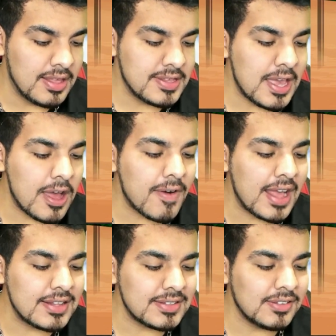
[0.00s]
Yeah,
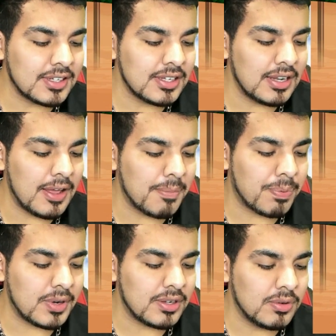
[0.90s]
alright, this is looking
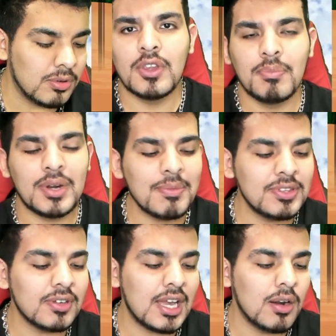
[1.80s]
pretty cool, but I'm
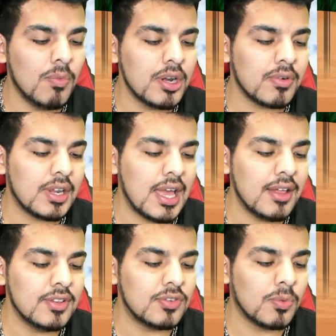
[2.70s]
still kind of wondering
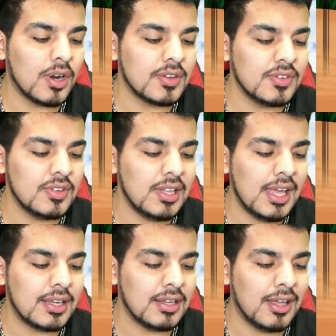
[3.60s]
how this works. Is it like